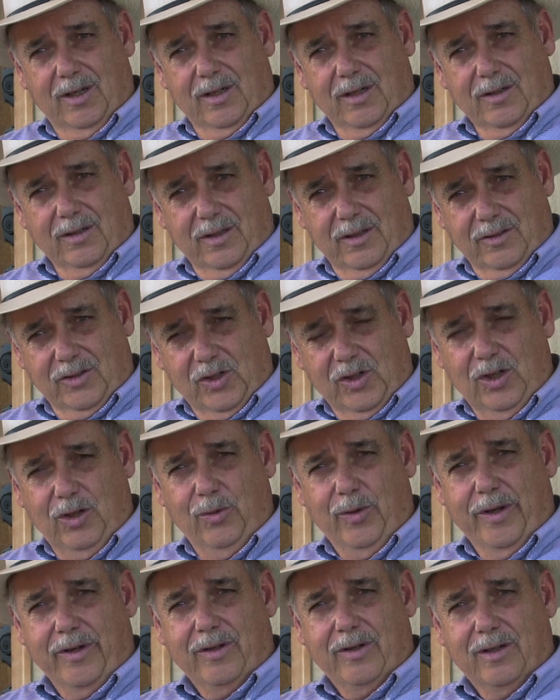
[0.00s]
to the
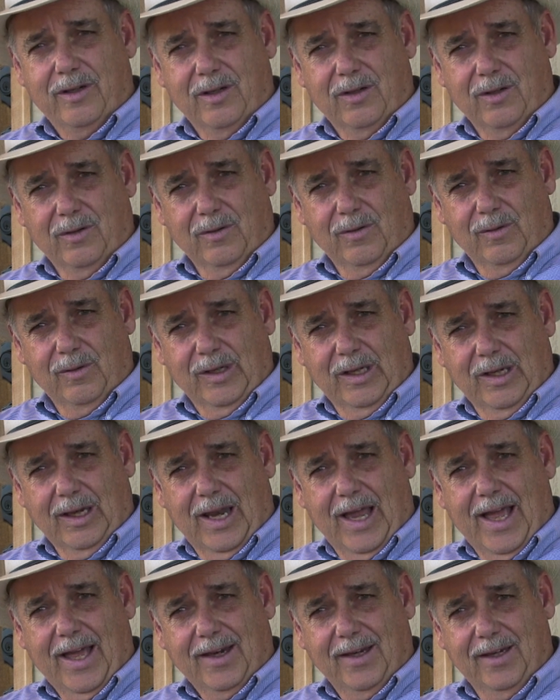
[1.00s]
student to
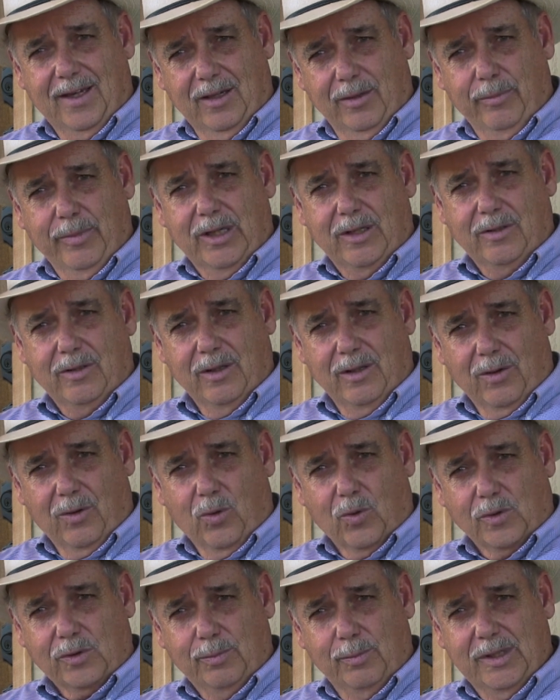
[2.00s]
enlighten them into the
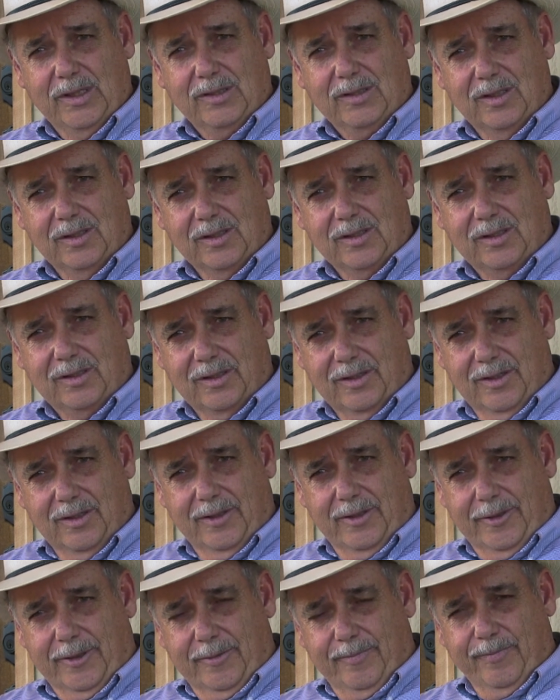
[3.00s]
horse business
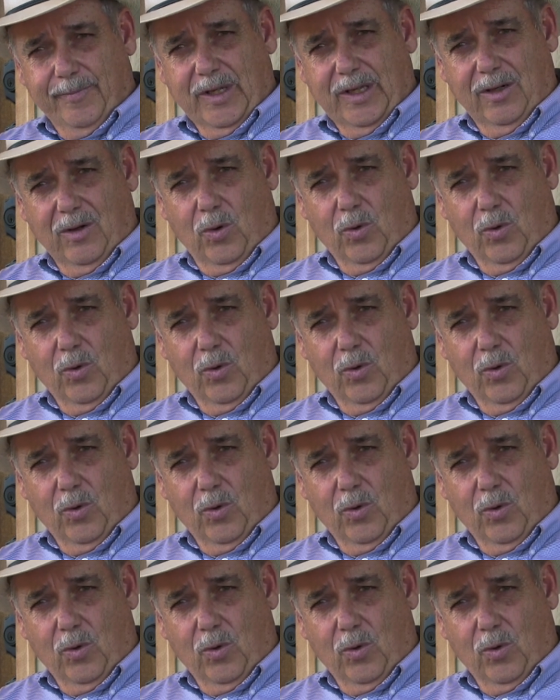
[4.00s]
and the